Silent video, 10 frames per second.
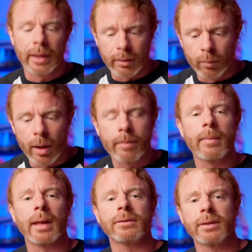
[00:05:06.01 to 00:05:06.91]
like, what
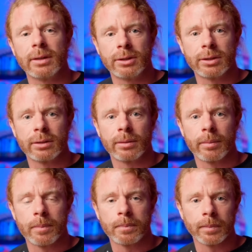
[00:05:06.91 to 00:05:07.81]
message
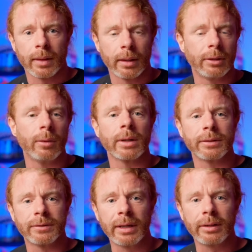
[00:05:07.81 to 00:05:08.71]
do you want
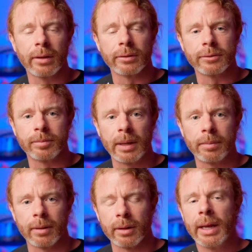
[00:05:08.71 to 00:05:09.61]
to say to those
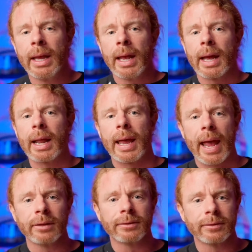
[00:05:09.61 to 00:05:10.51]
people? And I
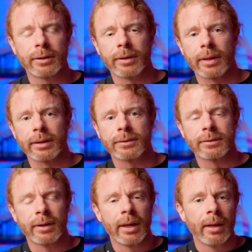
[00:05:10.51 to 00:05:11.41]
asked her
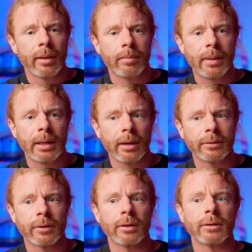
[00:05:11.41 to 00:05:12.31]
this
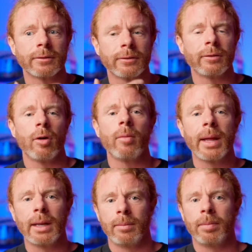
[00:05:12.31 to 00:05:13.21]
because there's so
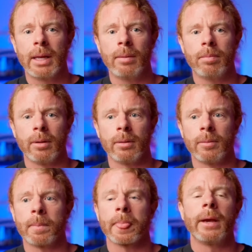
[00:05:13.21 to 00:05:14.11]
many
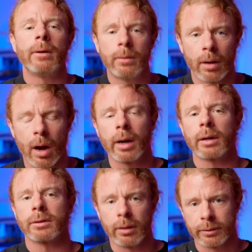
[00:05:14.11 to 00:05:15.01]
people who
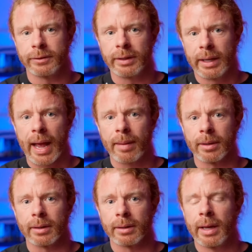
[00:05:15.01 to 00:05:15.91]
are Tulsi
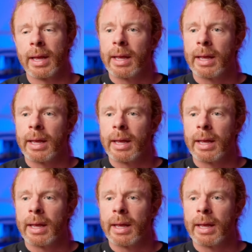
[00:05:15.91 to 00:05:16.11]
Gabbard.